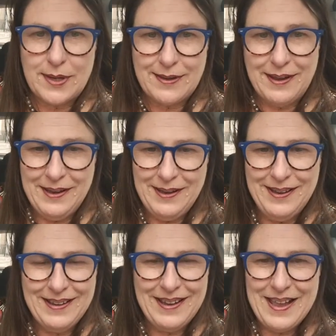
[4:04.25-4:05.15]

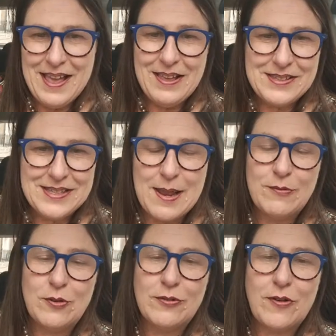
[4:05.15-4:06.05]
it's the name of
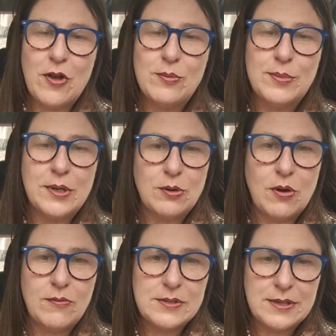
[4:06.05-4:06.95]
your phone, but you're
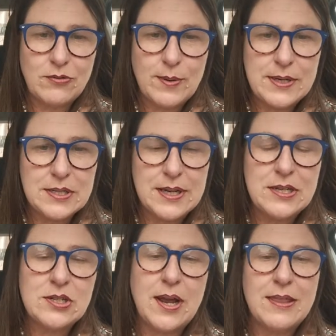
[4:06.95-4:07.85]
obviously from
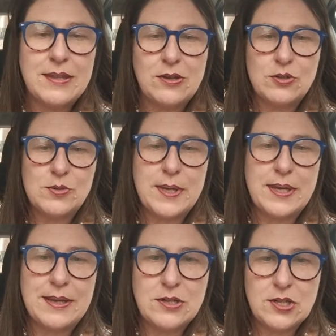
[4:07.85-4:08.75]
Indonesia. I think you're
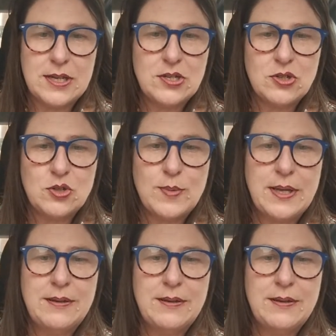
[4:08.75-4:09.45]
speaking Indonesian to me.